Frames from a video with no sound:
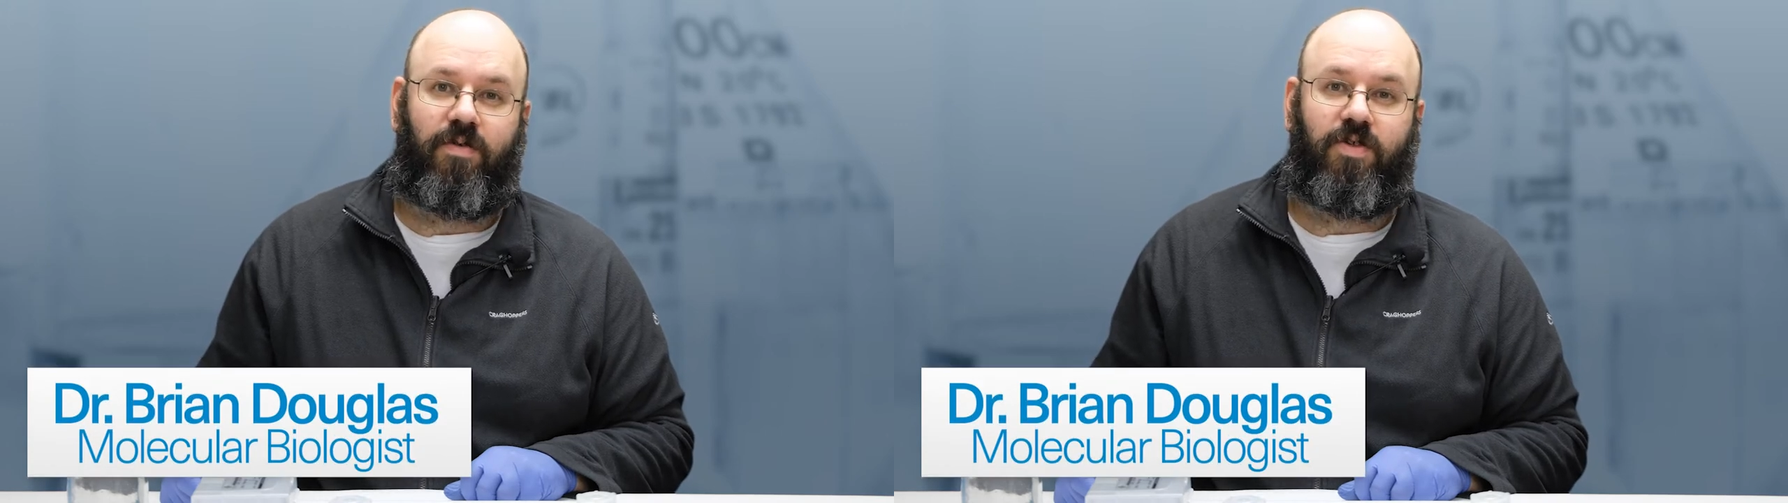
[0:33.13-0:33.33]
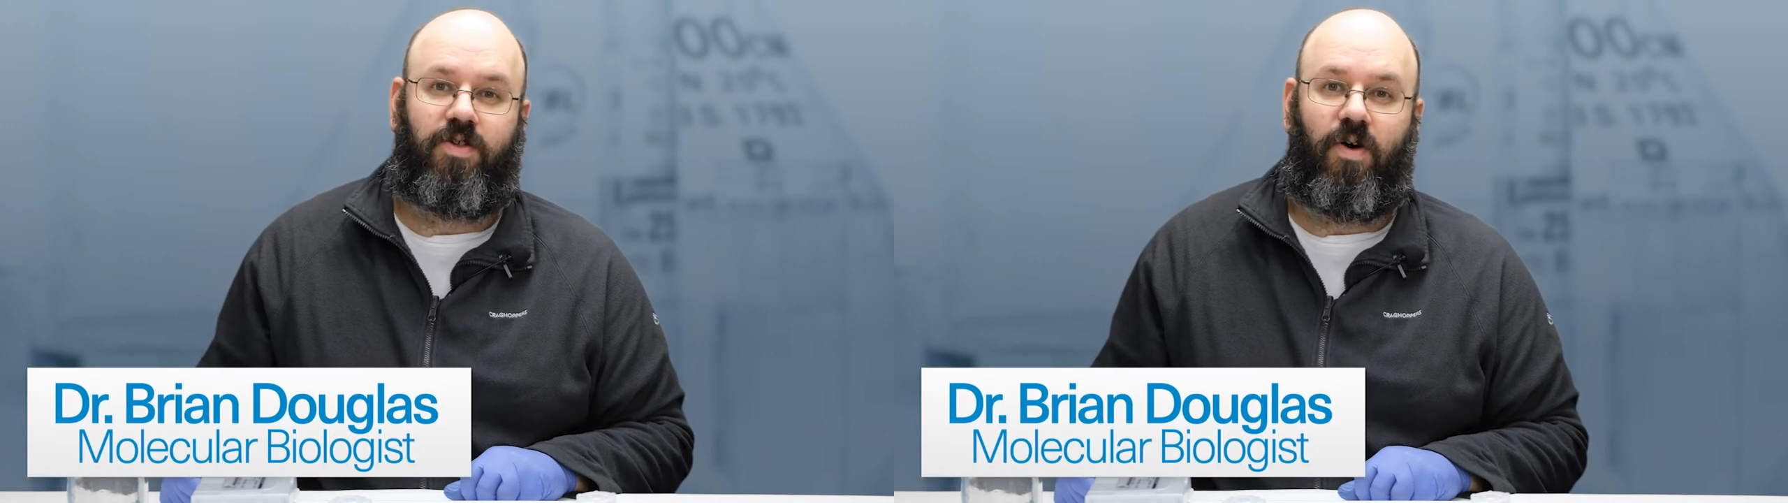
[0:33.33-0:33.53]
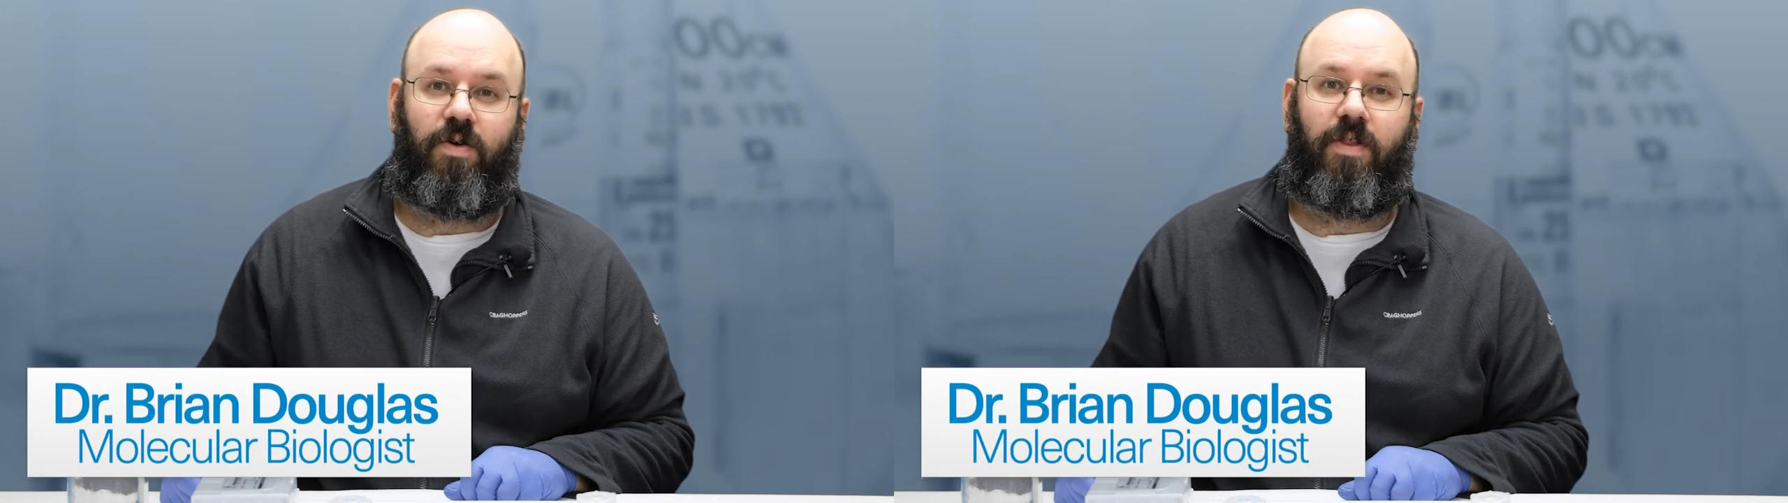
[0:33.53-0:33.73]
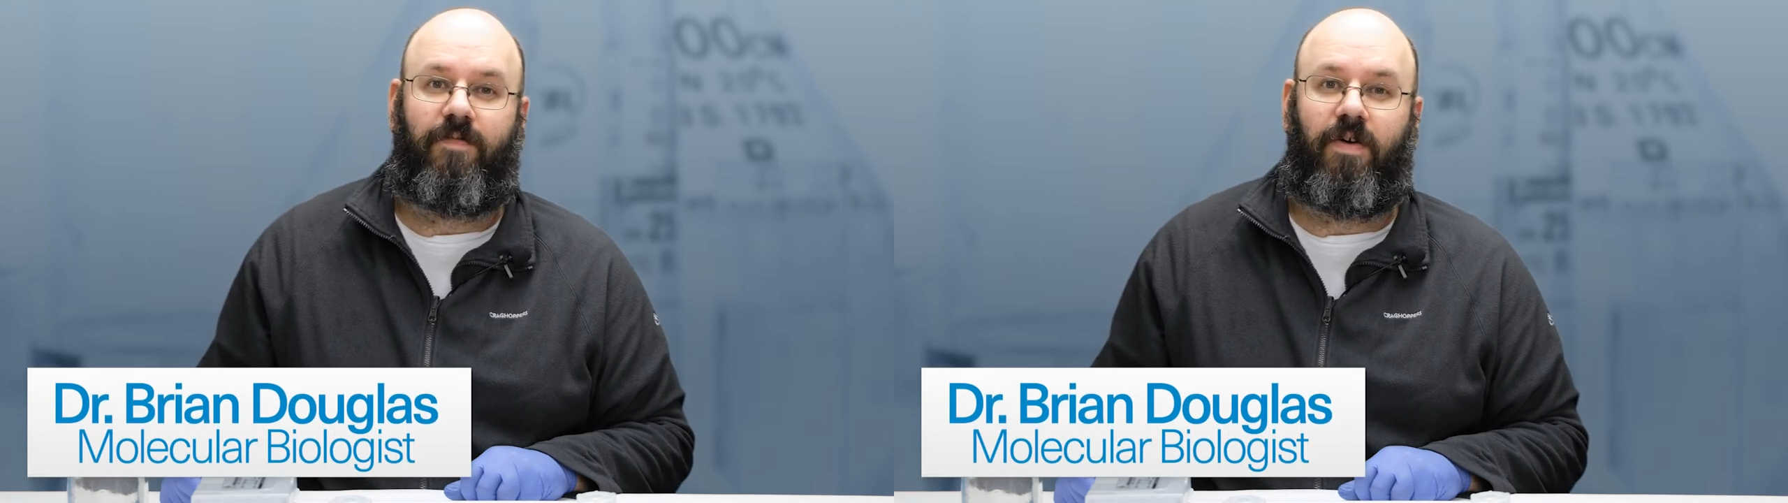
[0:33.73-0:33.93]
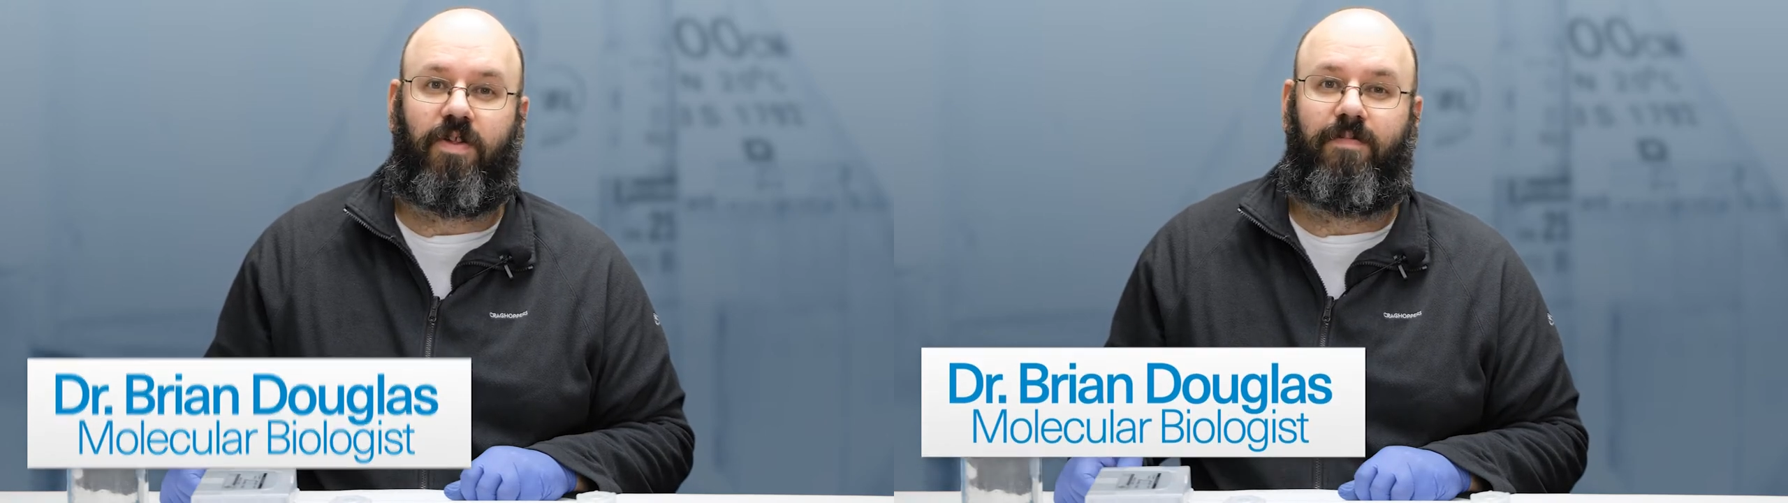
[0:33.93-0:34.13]
to show you the
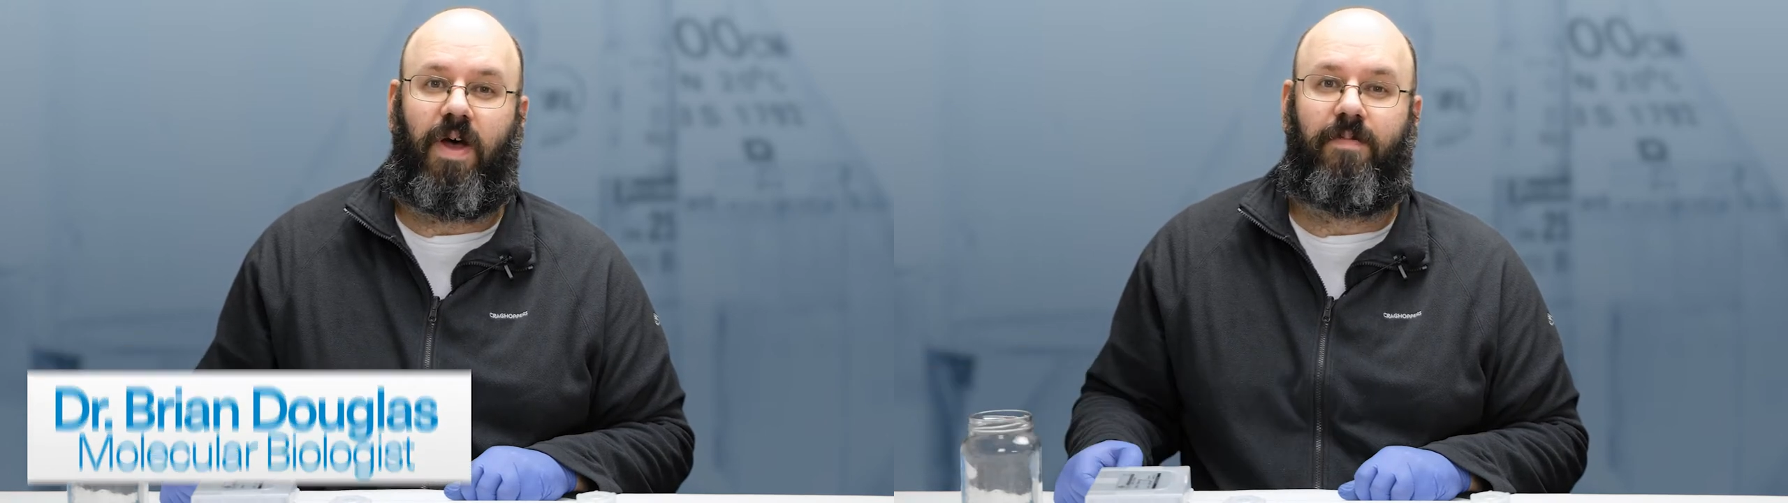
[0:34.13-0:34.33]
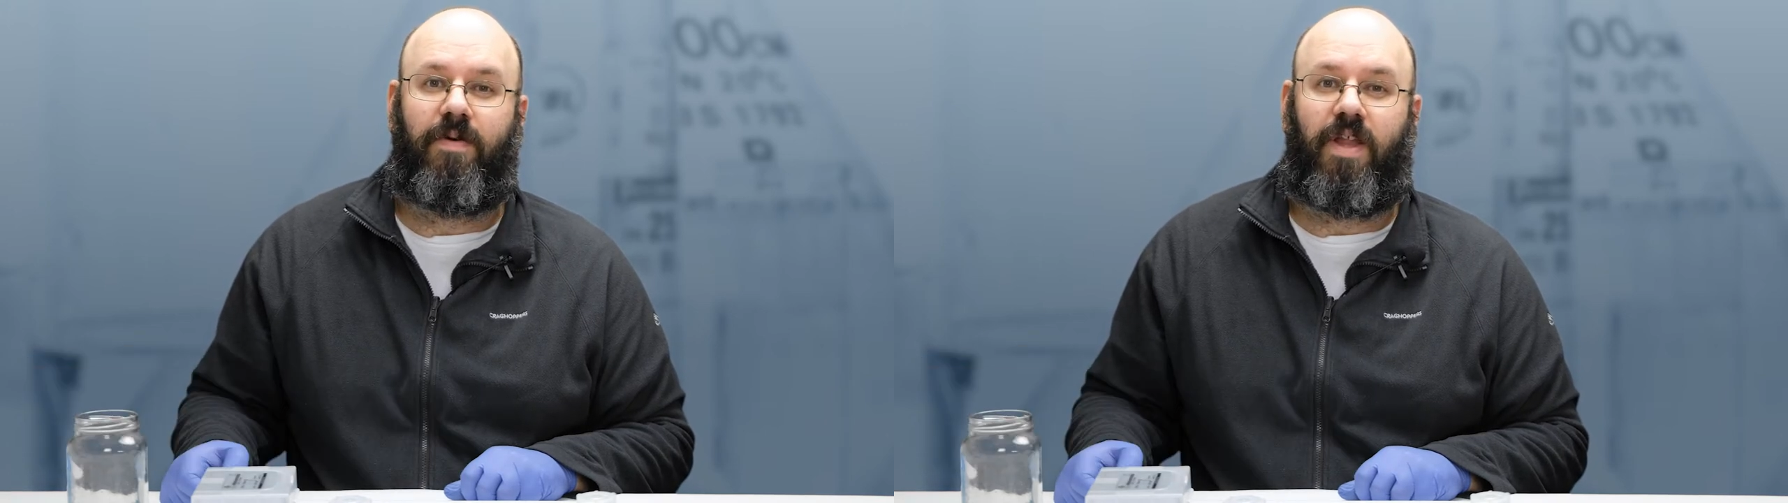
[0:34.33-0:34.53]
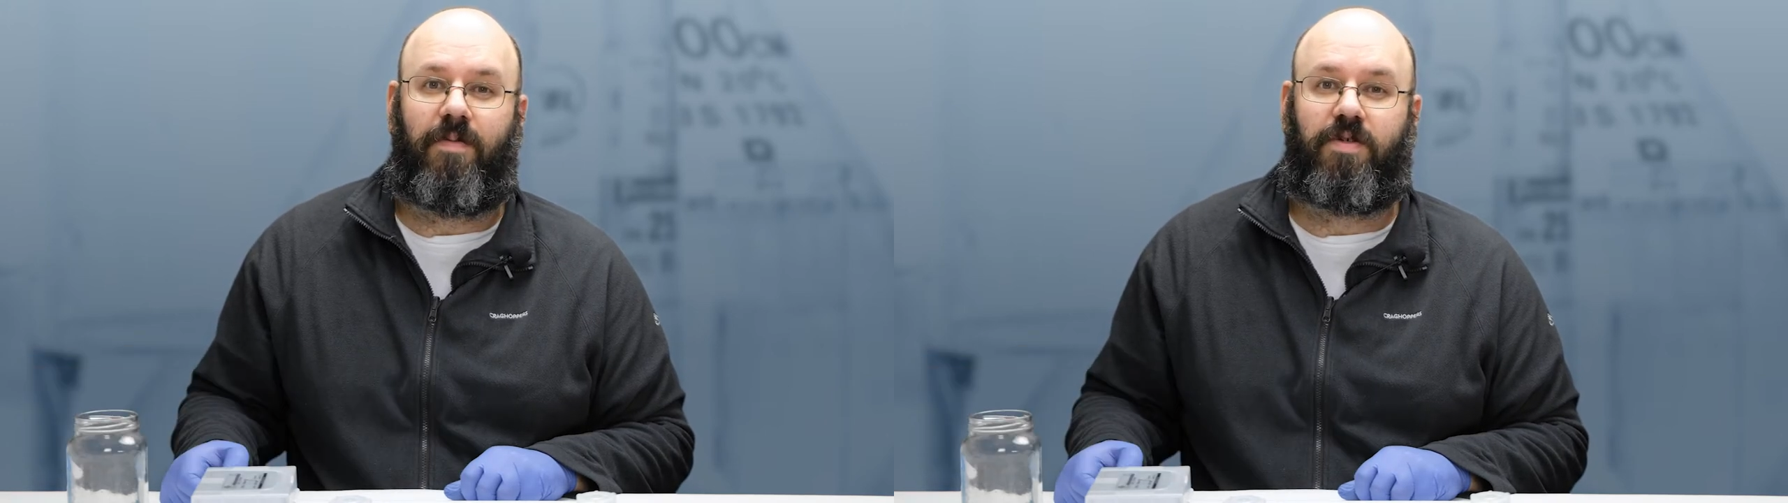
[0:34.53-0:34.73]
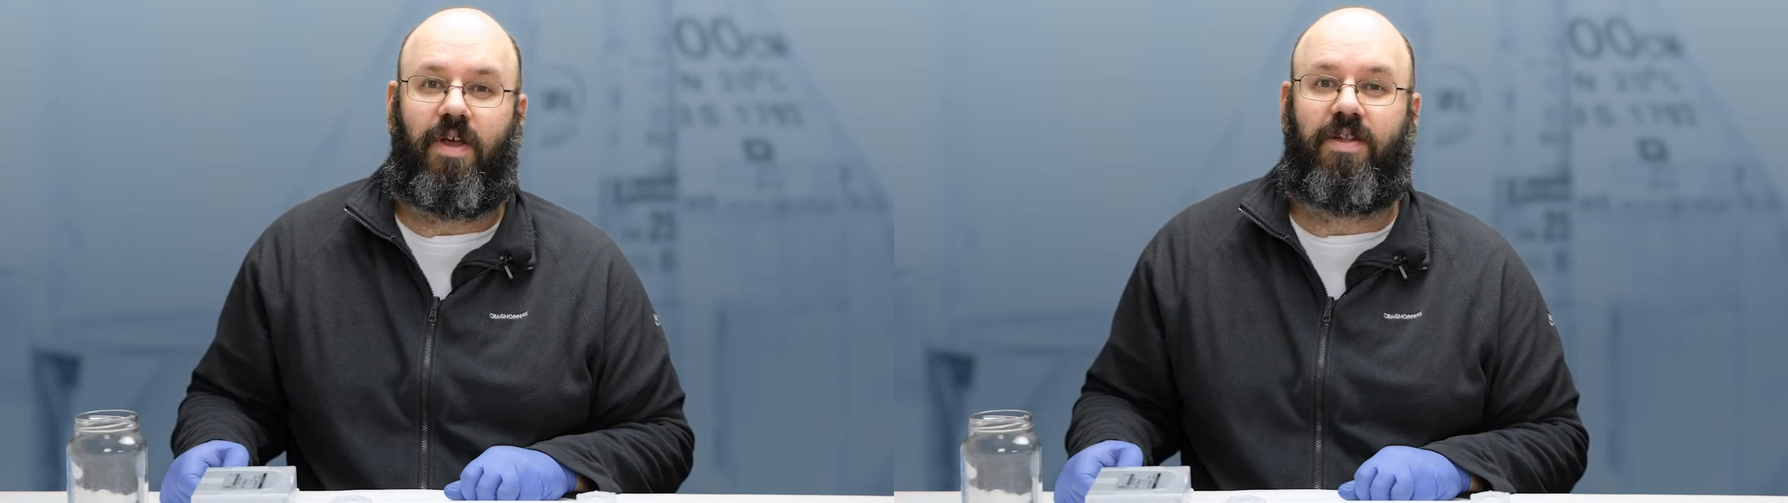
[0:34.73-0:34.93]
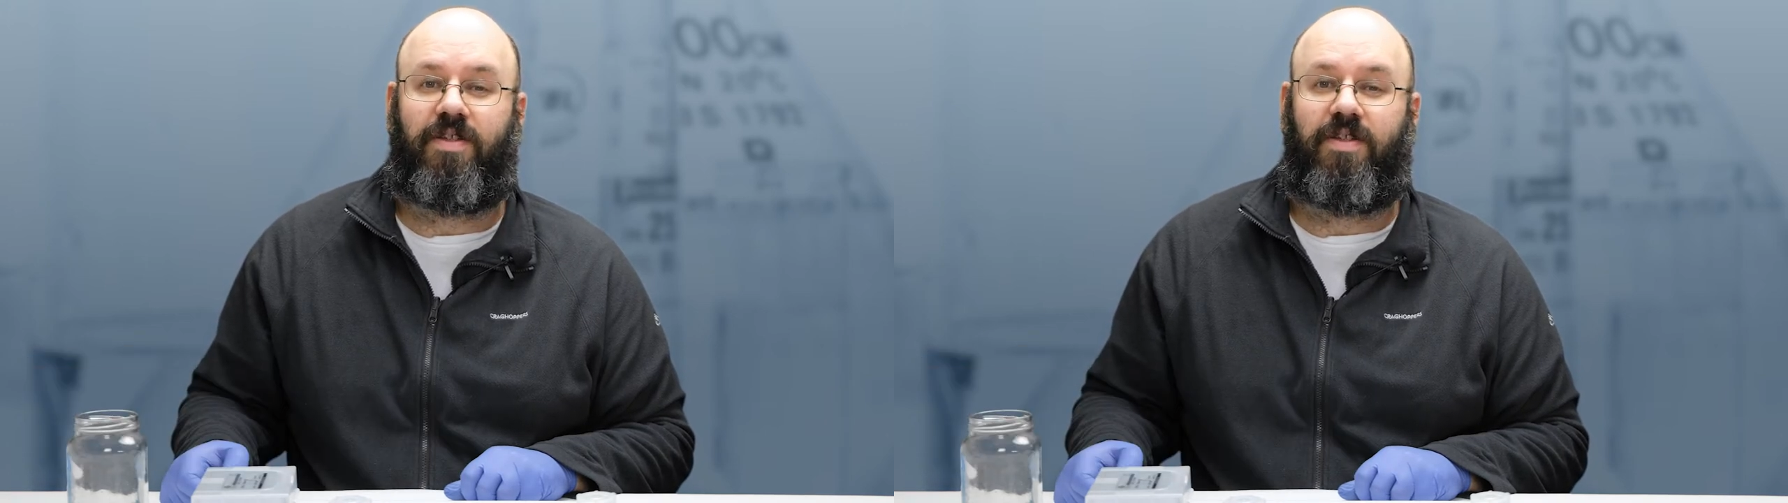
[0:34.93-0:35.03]
filter paper dipstick